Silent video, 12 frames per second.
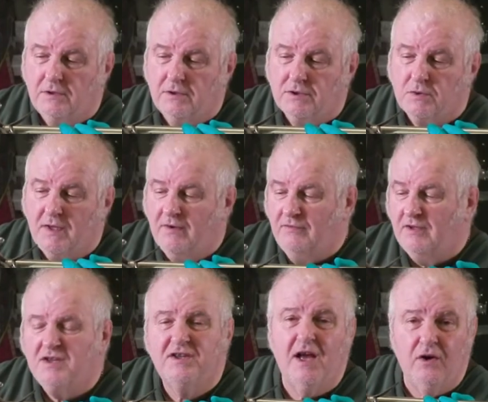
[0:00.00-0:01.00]
so even
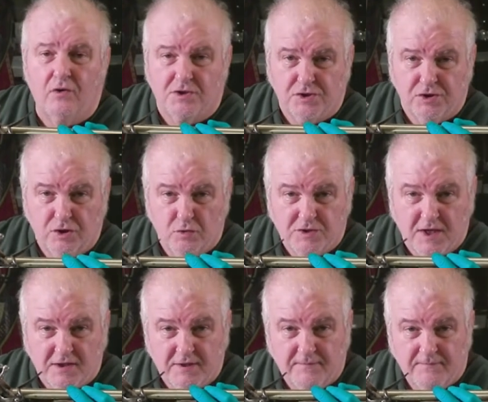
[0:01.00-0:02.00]
the dullos could use it.